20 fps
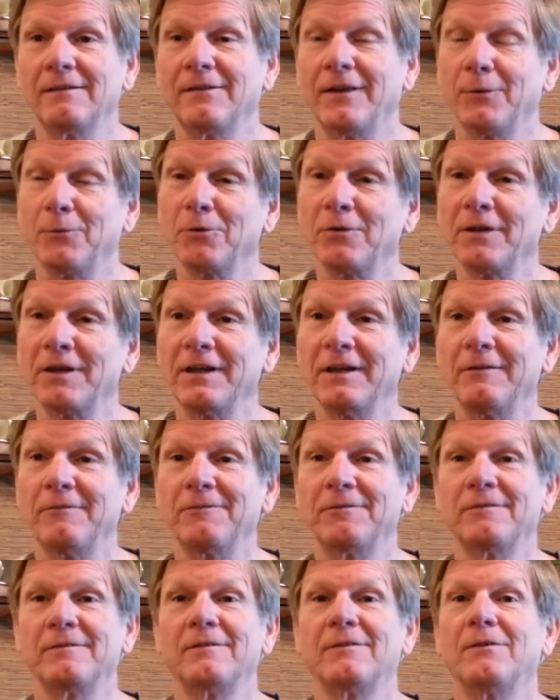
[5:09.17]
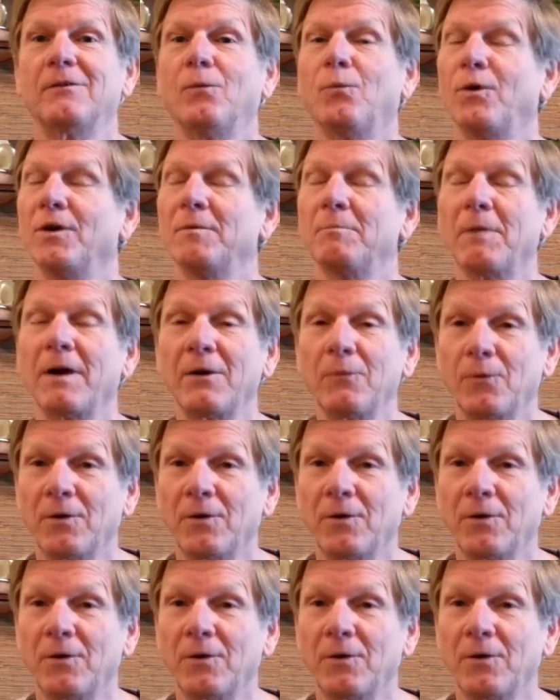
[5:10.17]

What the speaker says: they will leave, one by